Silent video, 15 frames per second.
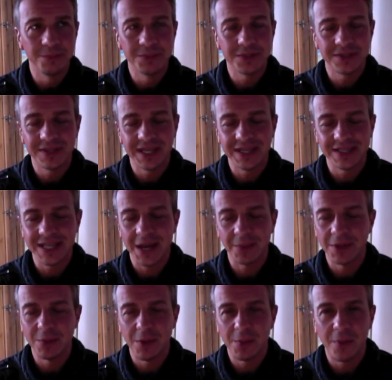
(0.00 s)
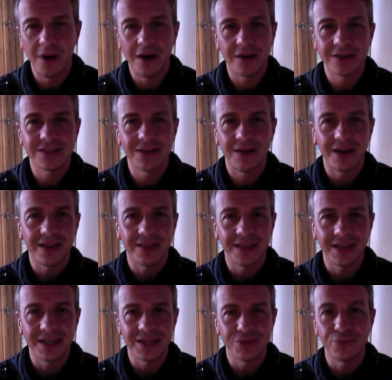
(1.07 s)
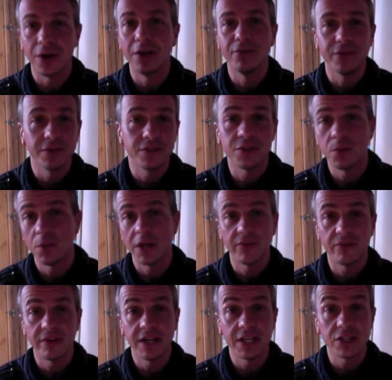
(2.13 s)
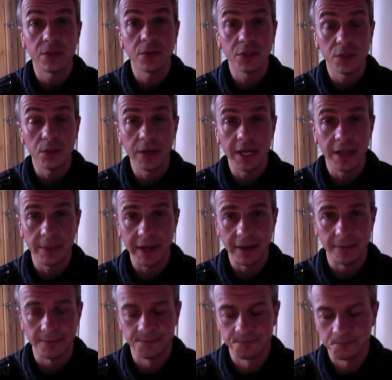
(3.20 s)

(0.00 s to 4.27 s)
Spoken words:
thing that's happened in my past that I think is relevant to whatever it is that we're talking about.